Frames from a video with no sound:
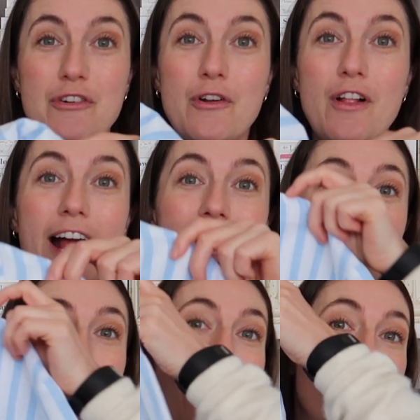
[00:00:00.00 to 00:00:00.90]
all, I
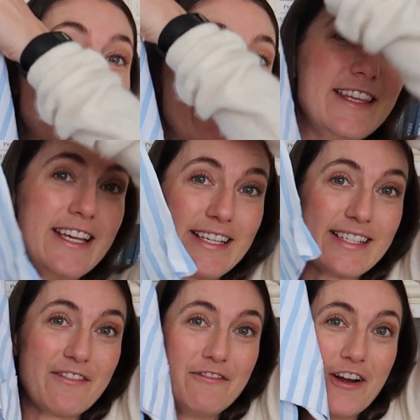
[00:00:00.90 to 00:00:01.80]
grabbed
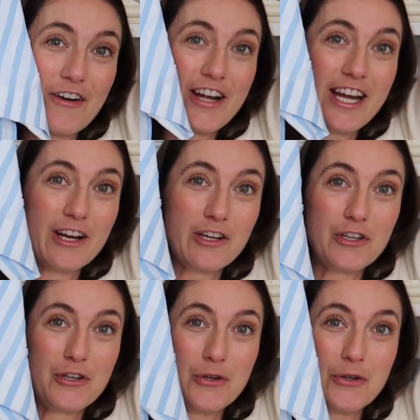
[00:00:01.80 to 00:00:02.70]
this very
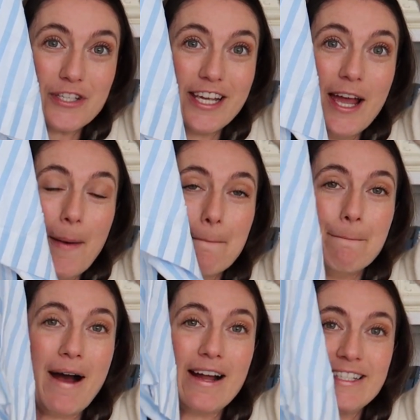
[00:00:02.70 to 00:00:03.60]
cute
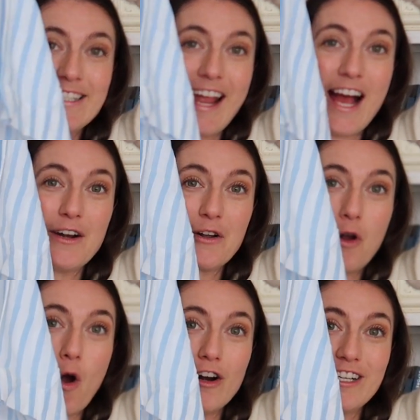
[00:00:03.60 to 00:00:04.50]
button-down
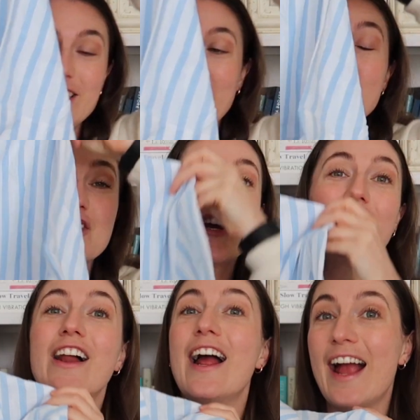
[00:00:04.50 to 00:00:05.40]
cotton
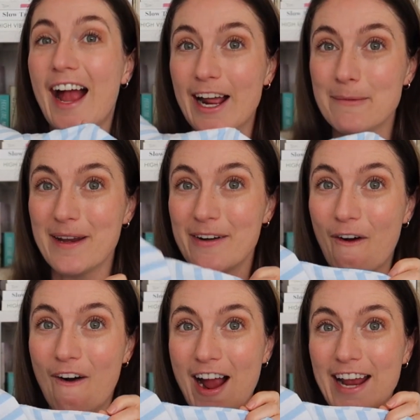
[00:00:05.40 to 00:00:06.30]
t-shirt. I had been
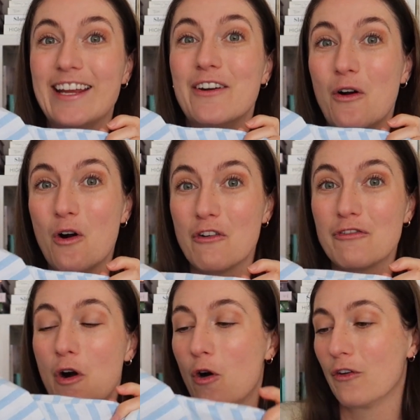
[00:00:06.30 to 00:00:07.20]
eyeing it
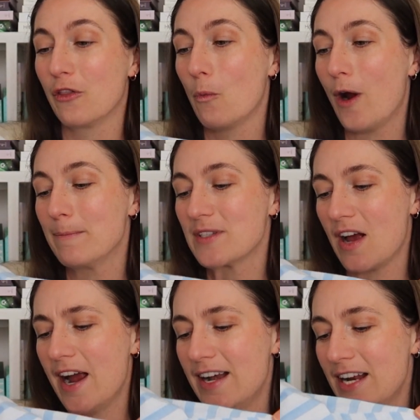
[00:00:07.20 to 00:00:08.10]
off on the
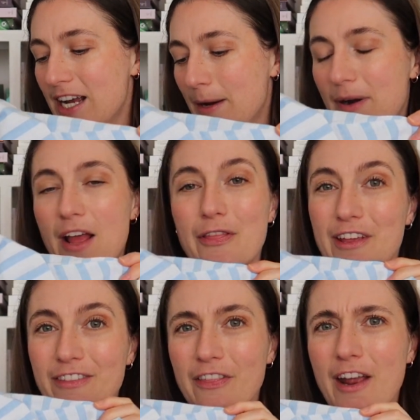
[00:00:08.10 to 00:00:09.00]
website, but I
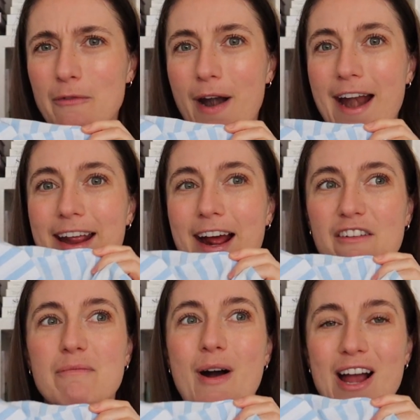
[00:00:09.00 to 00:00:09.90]
think that they ran out
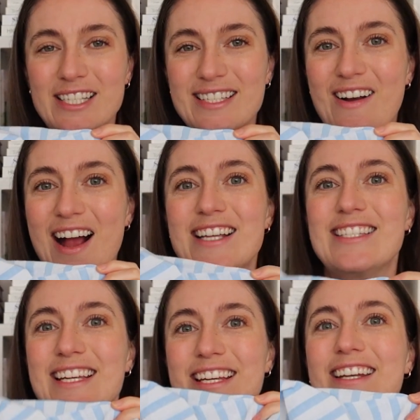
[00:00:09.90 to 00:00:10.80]
of my size
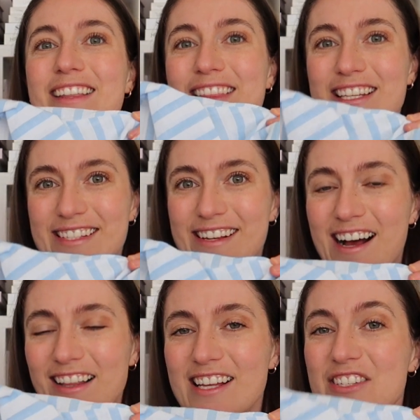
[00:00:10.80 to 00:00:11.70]
in this
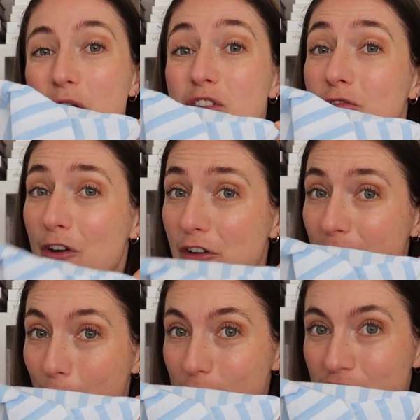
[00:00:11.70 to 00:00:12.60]
color, so I was very
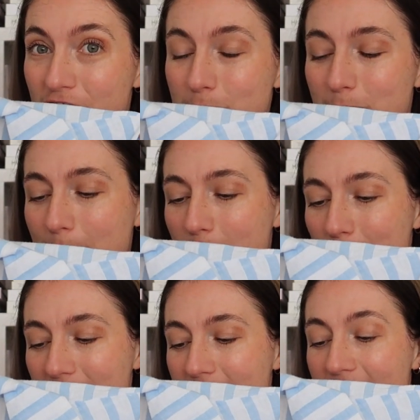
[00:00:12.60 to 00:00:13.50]
fortunate to be able to
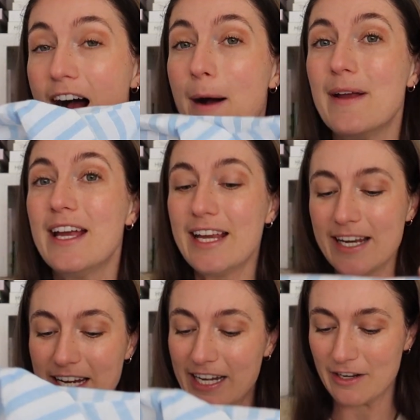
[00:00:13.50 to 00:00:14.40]
pick it up
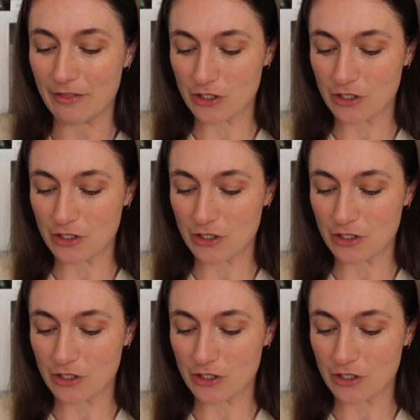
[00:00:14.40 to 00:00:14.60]
in the